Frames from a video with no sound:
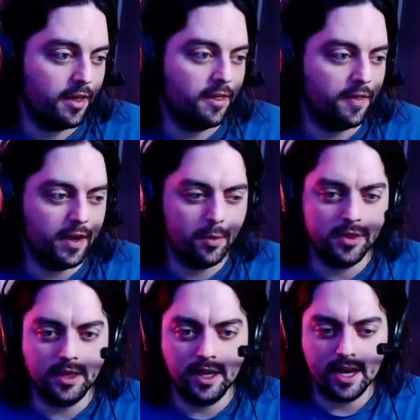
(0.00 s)
The thing with
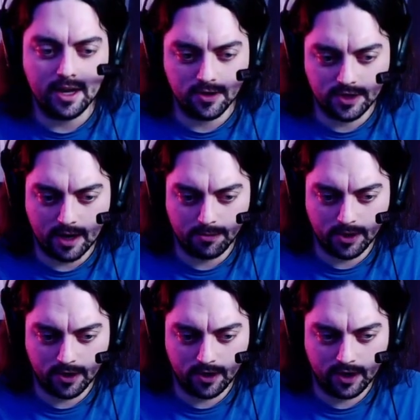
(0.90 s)
the
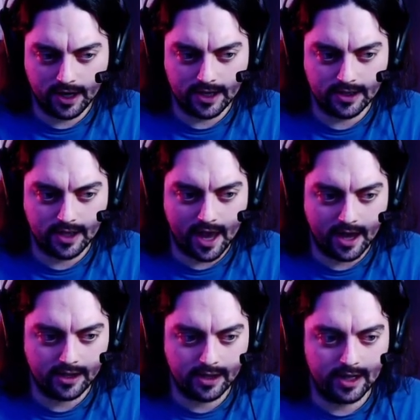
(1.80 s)
interceptor is that